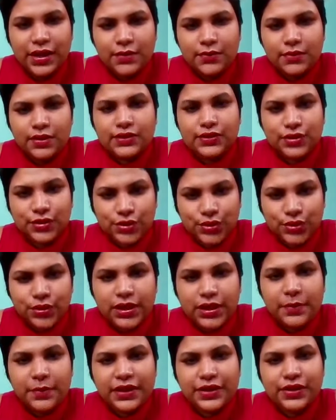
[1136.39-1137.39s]
because you do
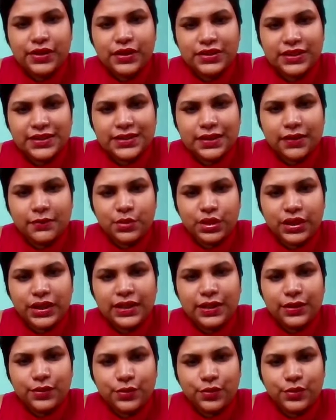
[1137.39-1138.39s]
come across as
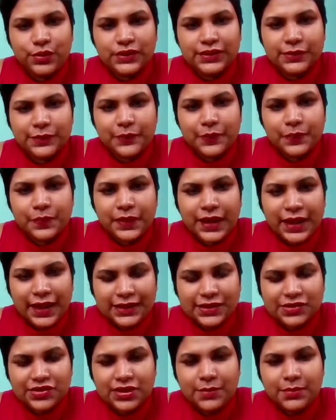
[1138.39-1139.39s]
somebody who's
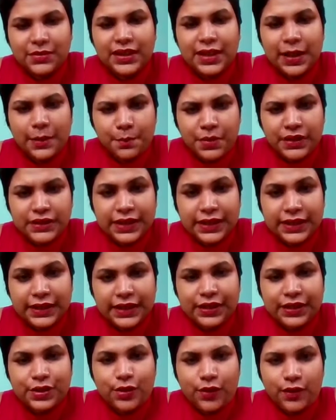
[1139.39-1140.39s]
extremely
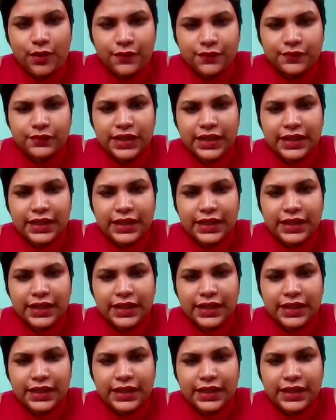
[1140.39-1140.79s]
empathetic of